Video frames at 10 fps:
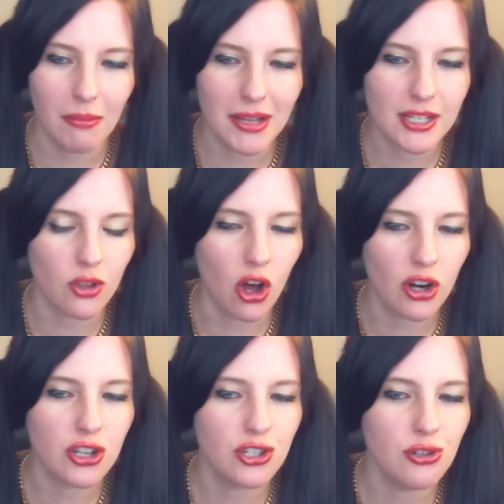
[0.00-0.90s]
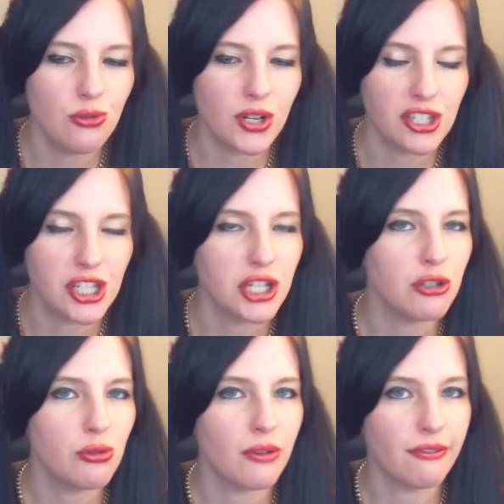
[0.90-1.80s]
as long as you continue
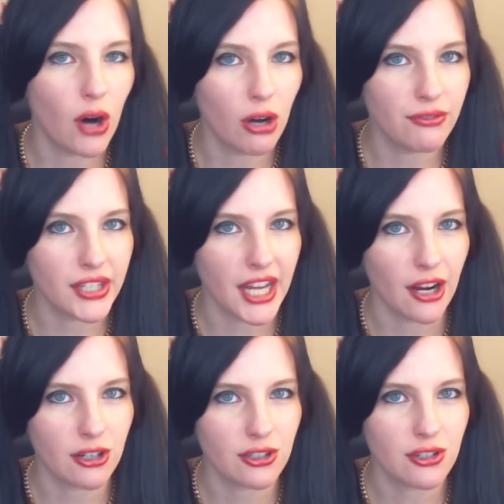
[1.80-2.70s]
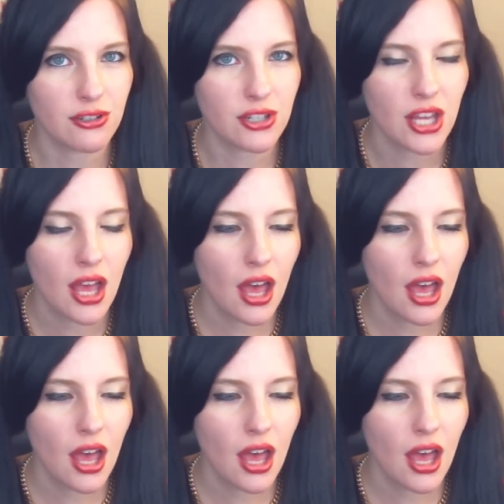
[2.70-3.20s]
to evolve the characters,